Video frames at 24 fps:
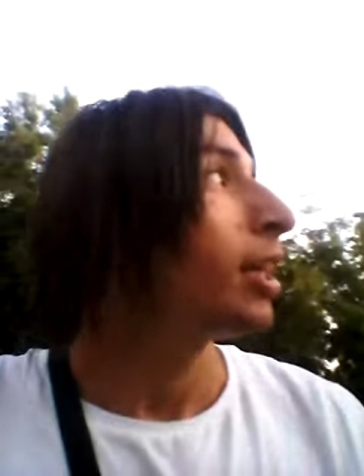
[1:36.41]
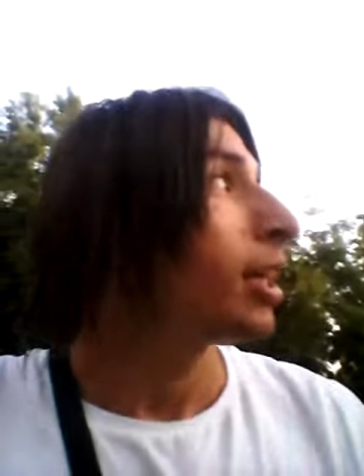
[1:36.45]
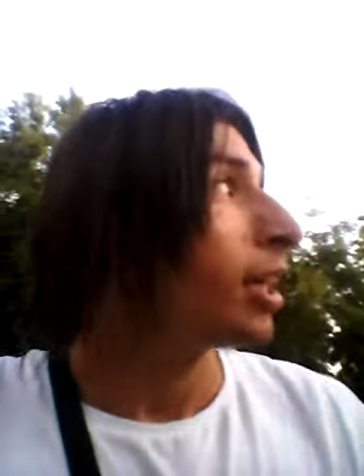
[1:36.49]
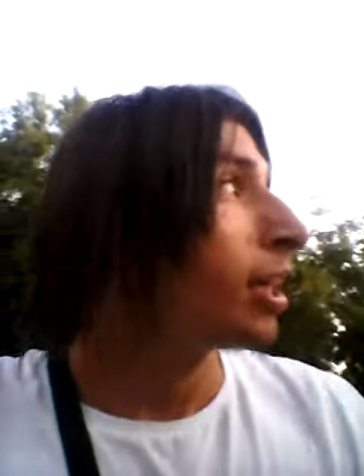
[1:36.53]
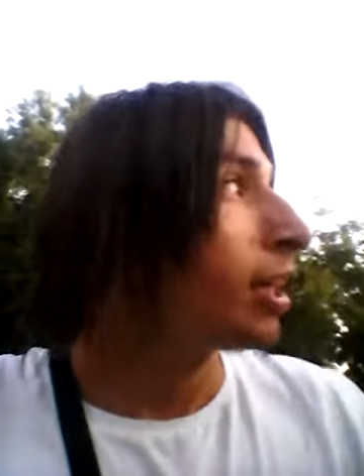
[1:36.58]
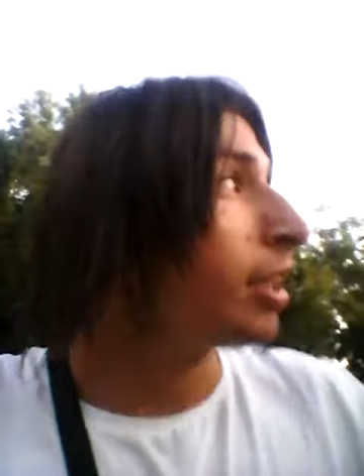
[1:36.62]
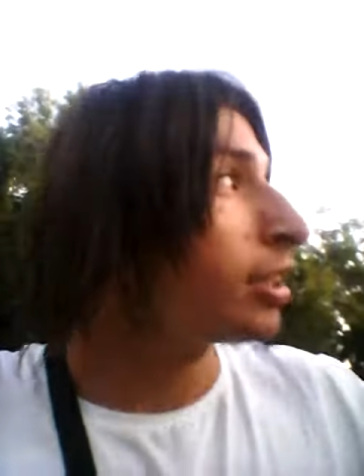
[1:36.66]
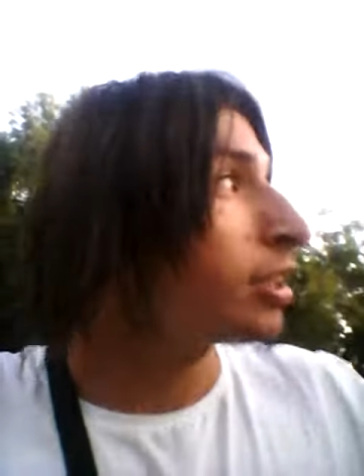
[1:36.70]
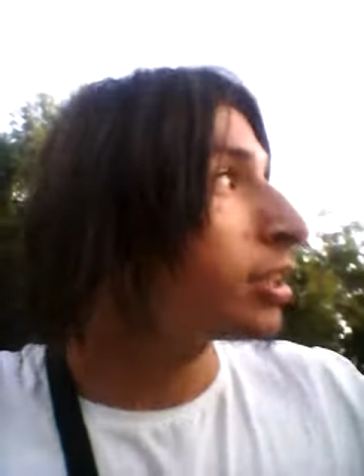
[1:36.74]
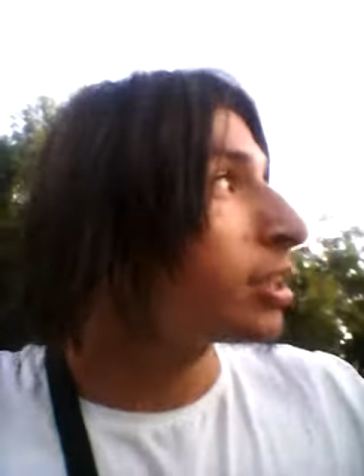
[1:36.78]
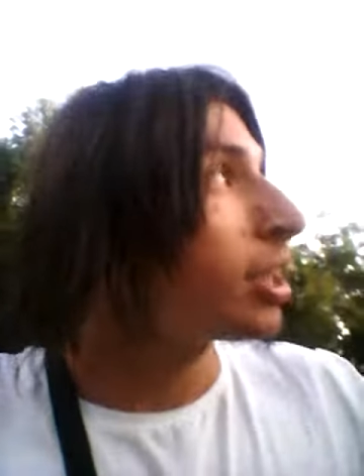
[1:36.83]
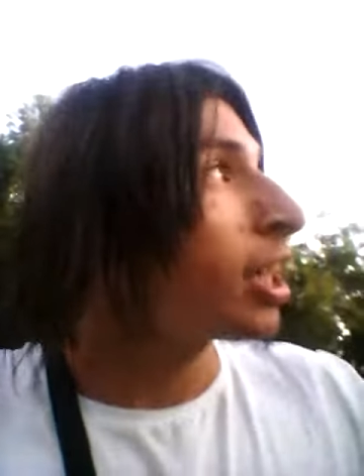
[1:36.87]

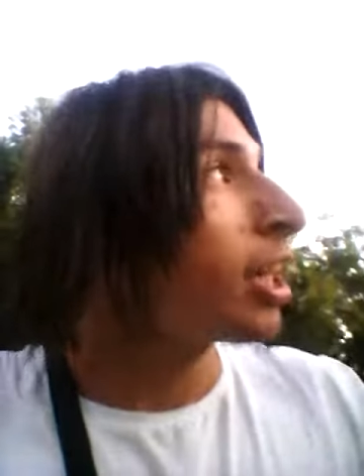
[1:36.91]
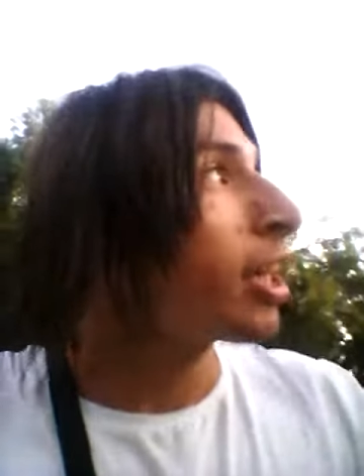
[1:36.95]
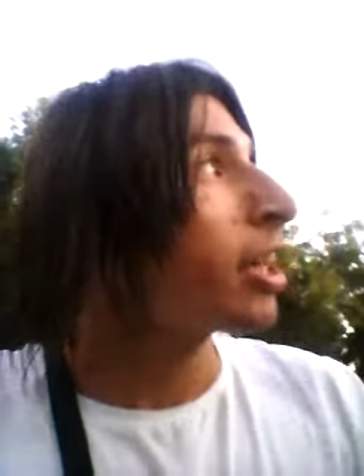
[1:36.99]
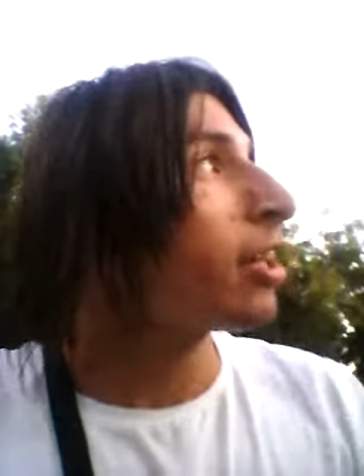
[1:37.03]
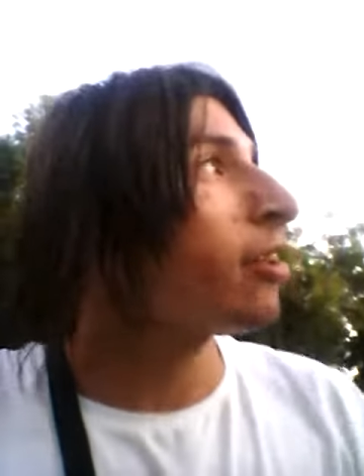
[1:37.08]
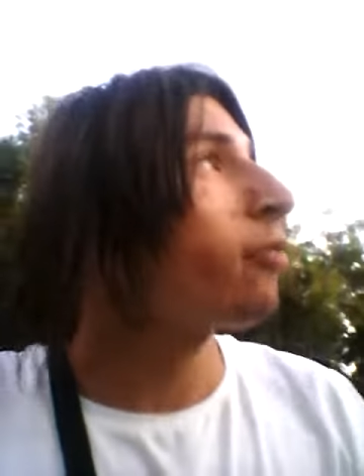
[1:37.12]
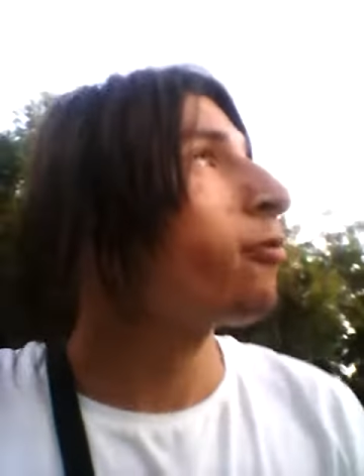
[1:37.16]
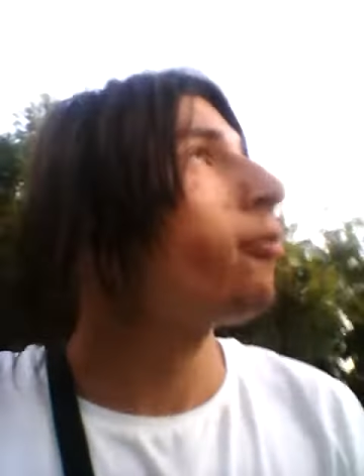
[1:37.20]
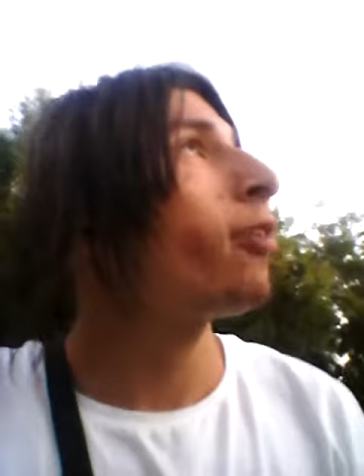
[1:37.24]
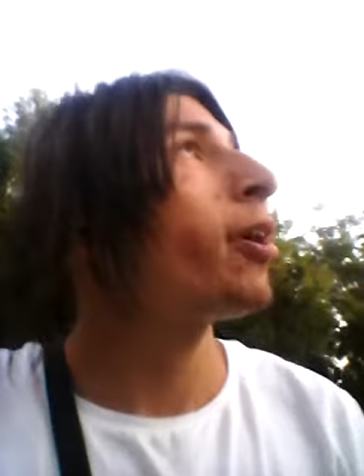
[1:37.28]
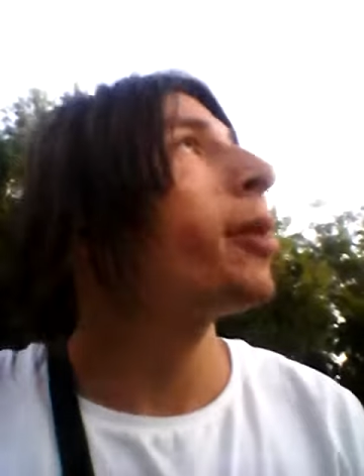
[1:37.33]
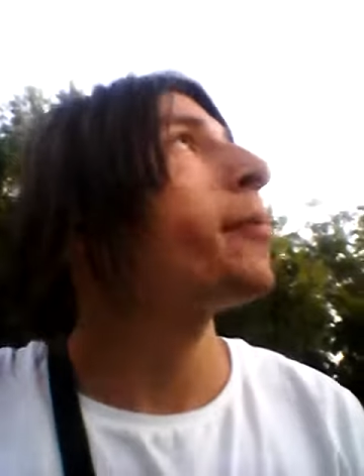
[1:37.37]
It is suck
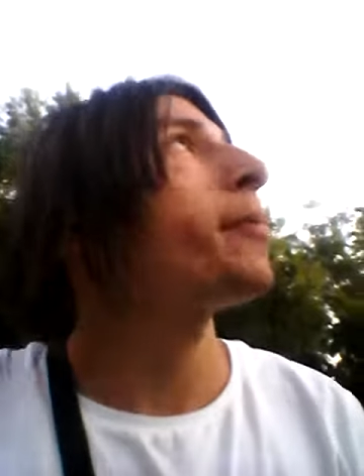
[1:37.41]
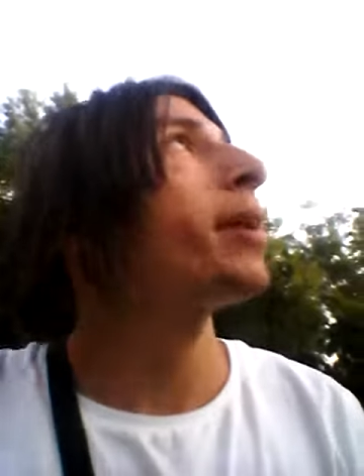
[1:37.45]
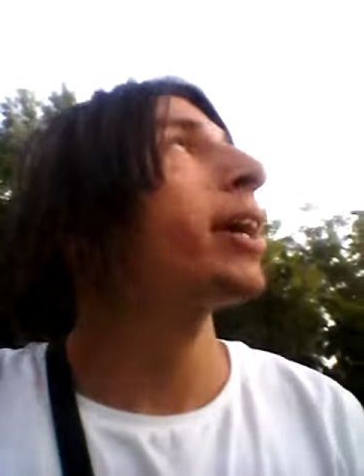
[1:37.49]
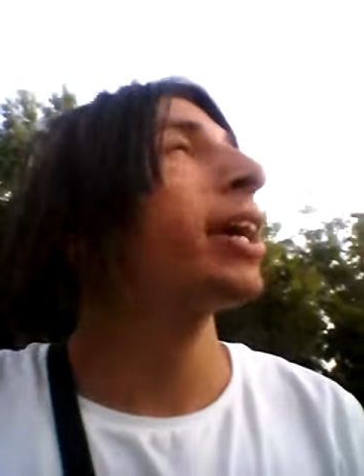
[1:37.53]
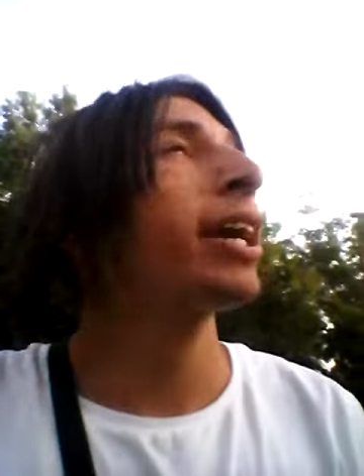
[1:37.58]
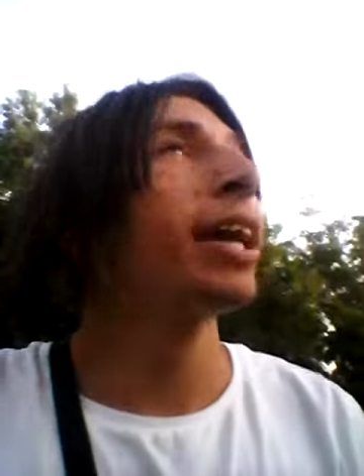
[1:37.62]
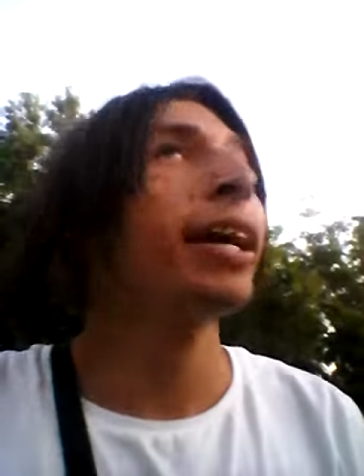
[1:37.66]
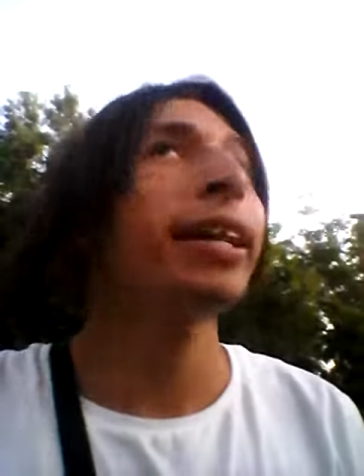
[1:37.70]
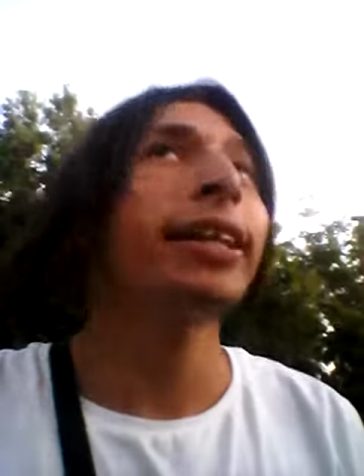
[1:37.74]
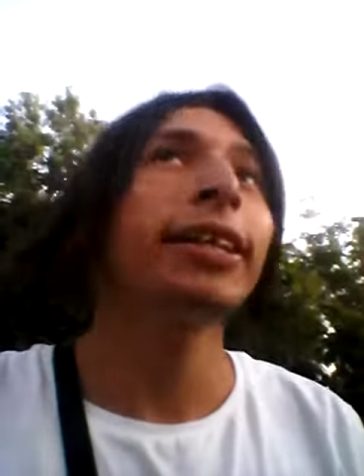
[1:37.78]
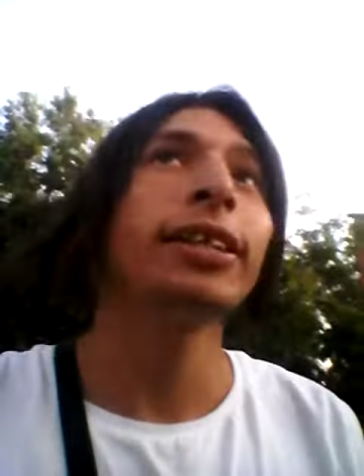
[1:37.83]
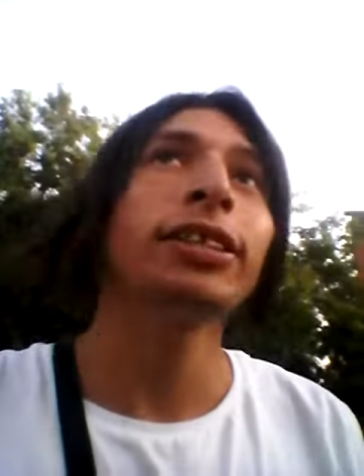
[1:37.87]
and one we
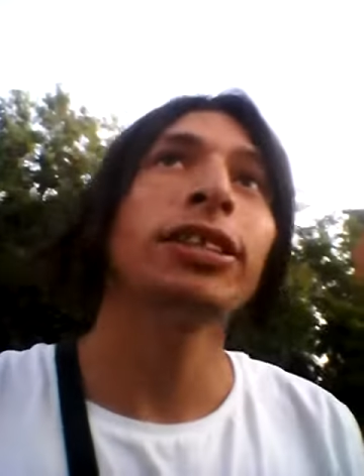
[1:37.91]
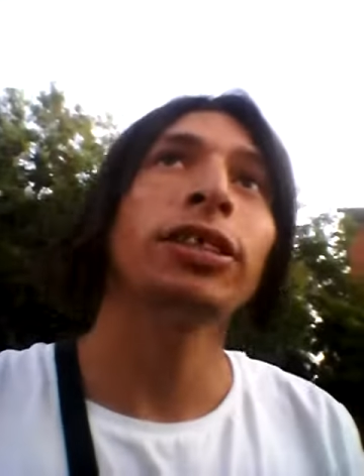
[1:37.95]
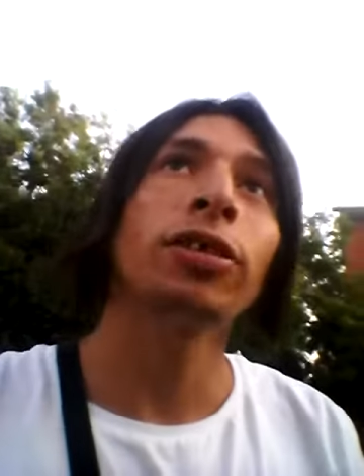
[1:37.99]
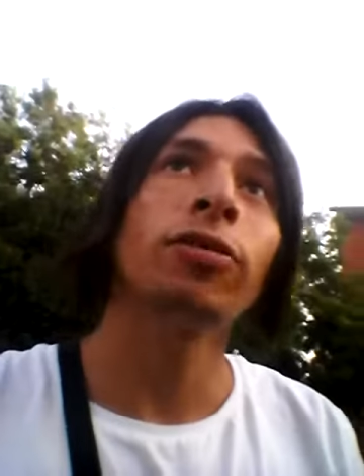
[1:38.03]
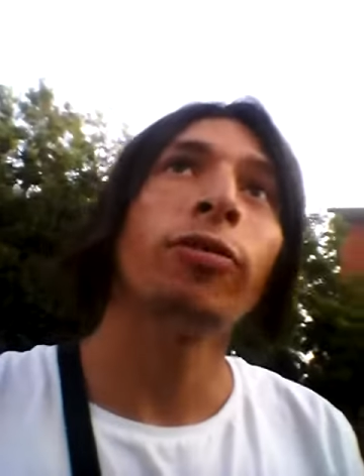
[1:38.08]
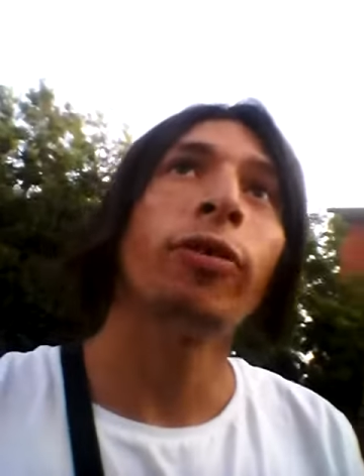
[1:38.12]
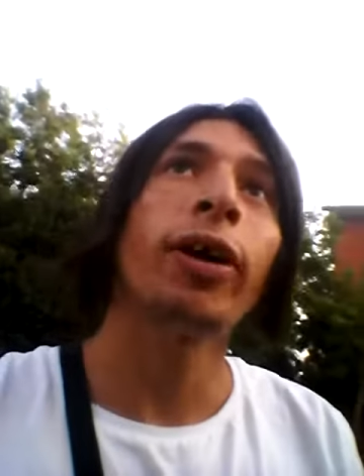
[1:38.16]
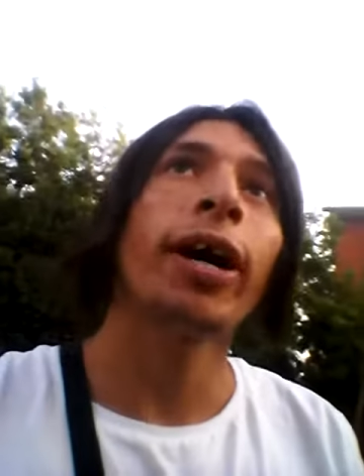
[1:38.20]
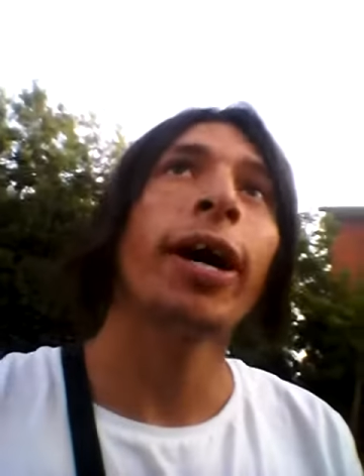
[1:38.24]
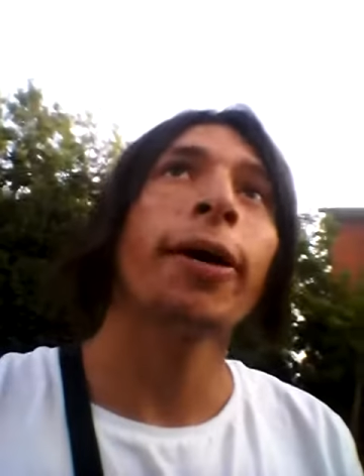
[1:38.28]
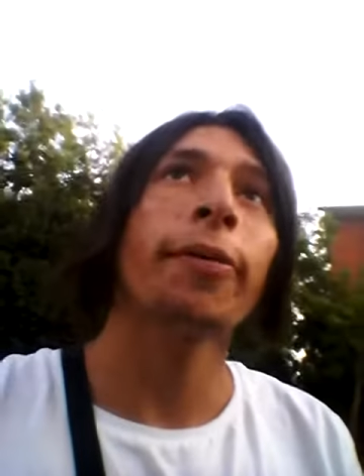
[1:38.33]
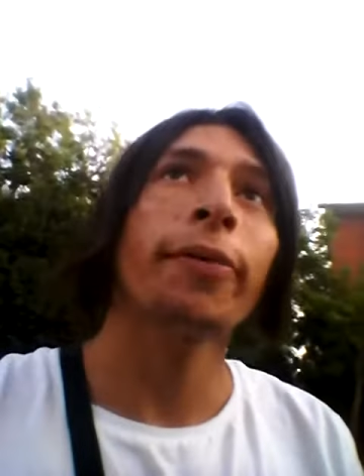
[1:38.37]
got this
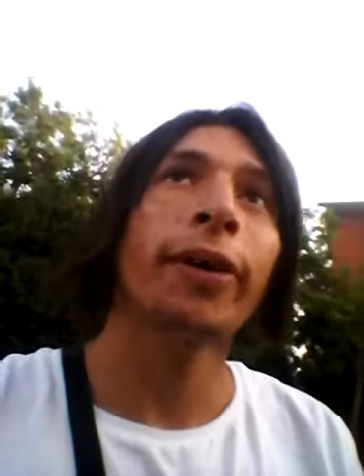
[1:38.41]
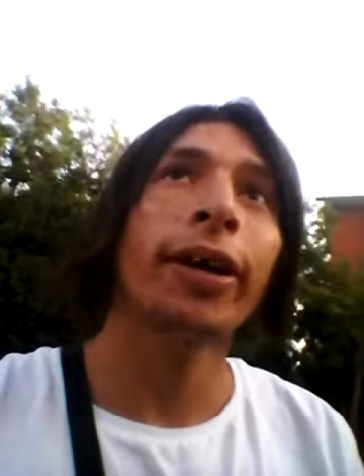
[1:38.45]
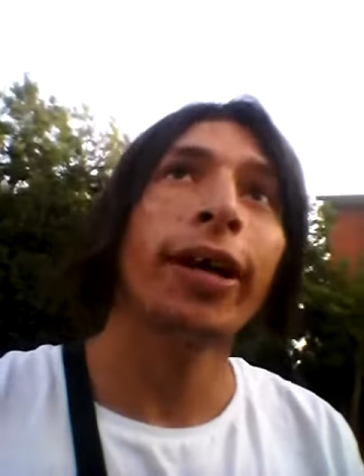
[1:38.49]
and one